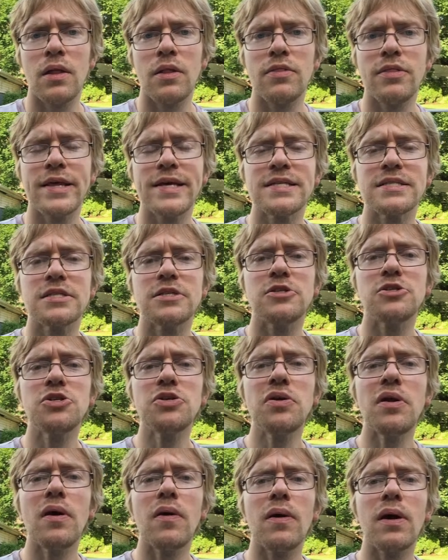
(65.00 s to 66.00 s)
This
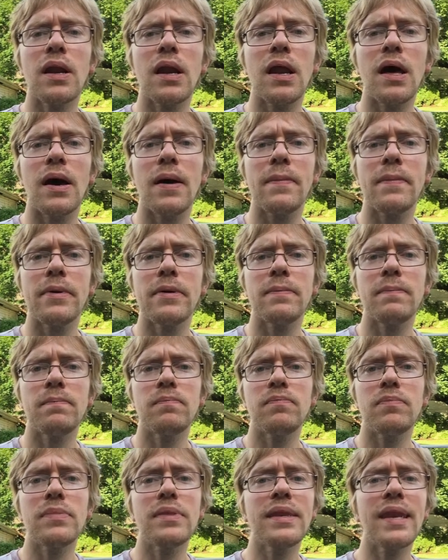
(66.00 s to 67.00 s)
judo club
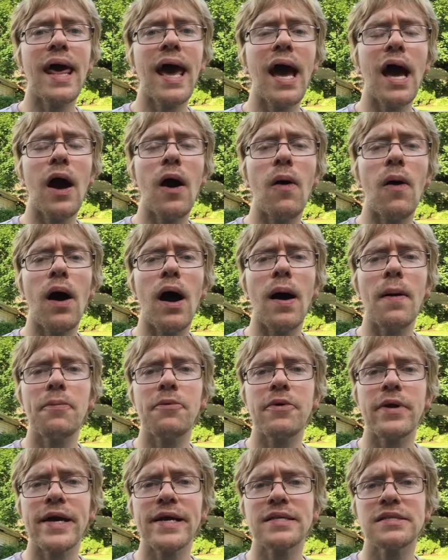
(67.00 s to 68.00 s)
now
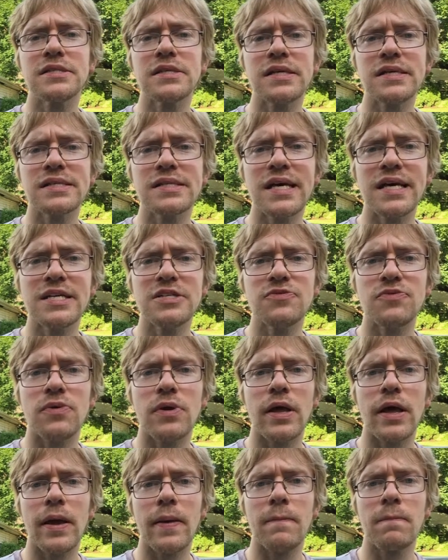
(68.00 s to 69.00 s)
operates
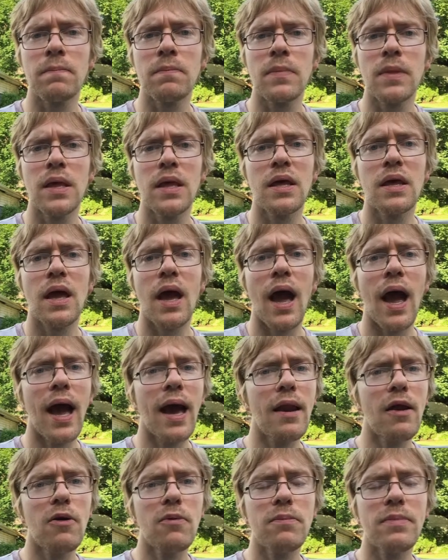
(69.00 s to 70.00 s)
successfully.
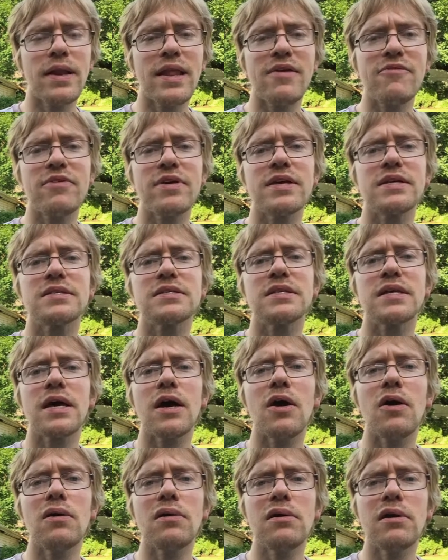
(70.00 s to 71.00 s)
I don't believe he is the
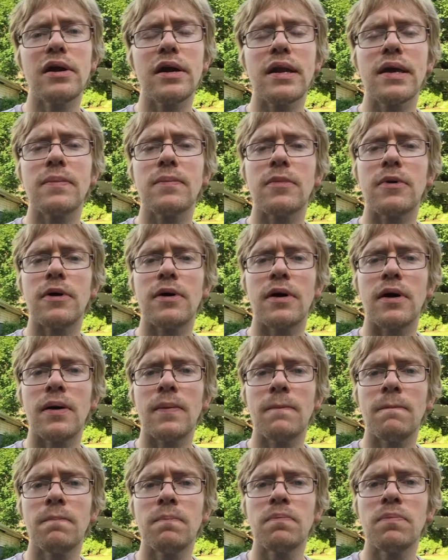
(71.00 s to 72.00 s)
owner anymore,
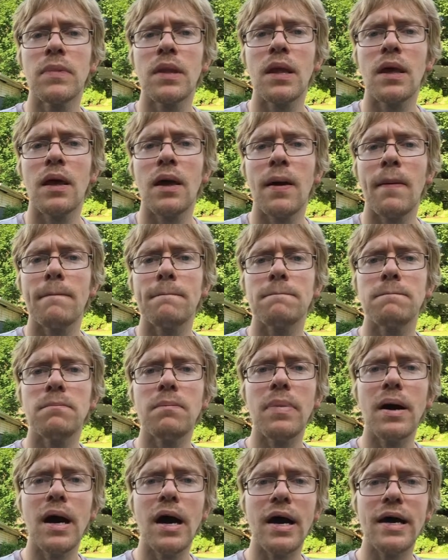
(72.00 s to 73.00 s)

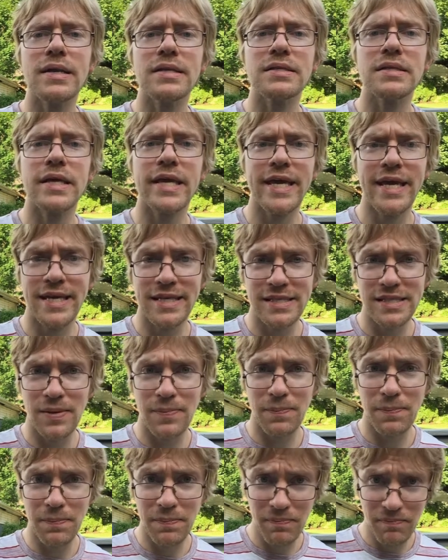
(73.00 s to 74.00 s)
but he
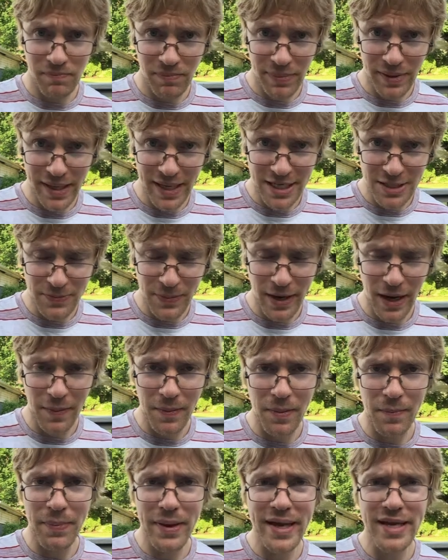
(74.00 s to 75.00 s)
has
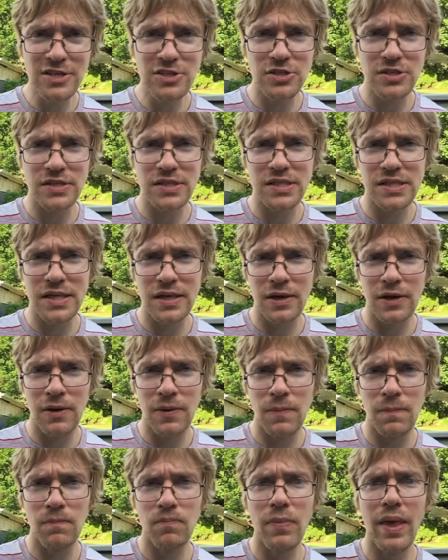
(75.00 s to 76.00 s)
become a patron
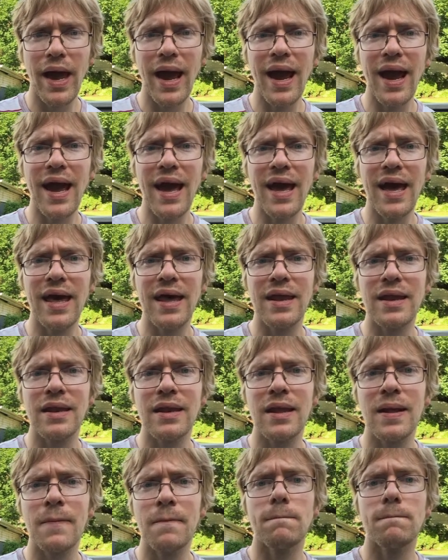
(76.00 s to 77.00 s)
still,
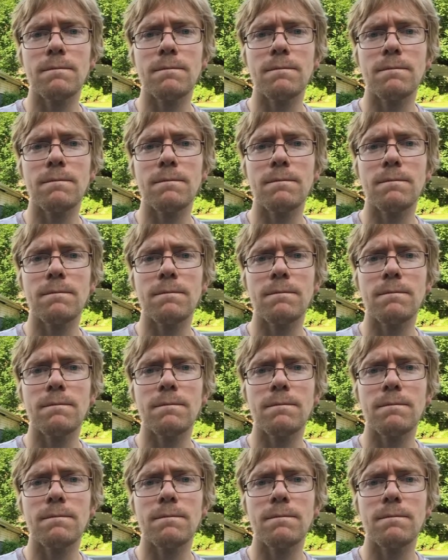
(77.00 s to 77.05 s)
and